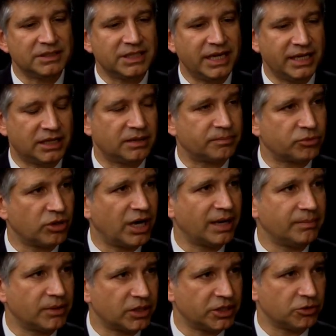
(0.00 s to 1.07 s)
take the
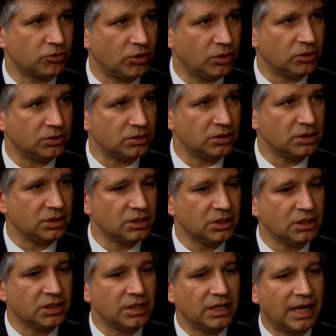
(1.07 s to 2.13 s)
primary role?
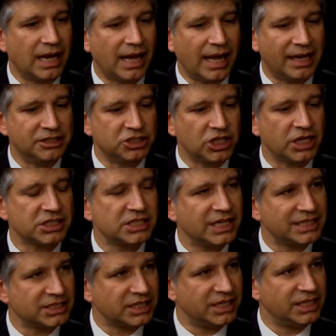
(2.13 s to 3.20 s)
And just
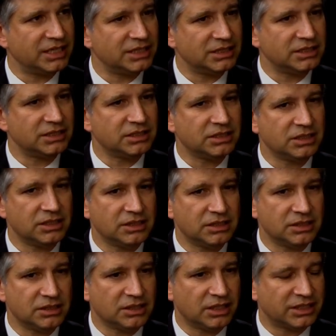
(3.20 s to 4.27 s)
as in
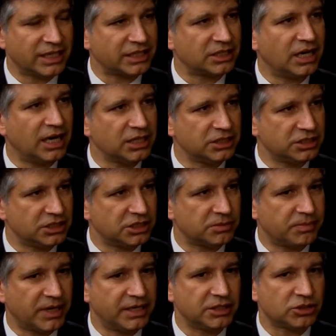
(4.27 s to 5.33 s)
the technology
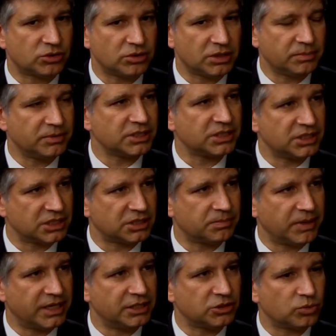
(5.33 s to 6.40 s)
space or in the business
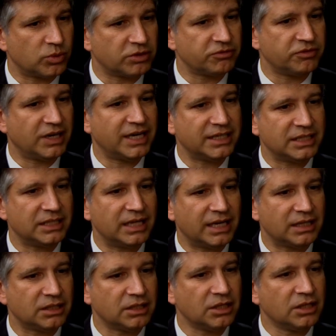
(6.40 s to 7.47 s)
space, we're finding
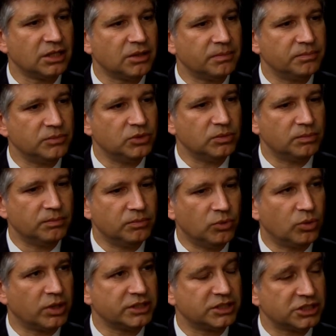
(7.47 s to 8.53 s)
that
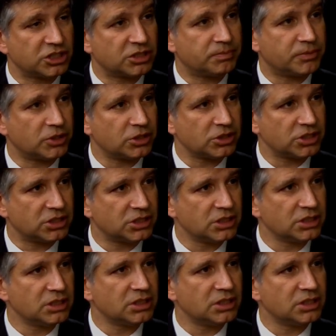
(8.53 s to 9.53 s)
more dispersed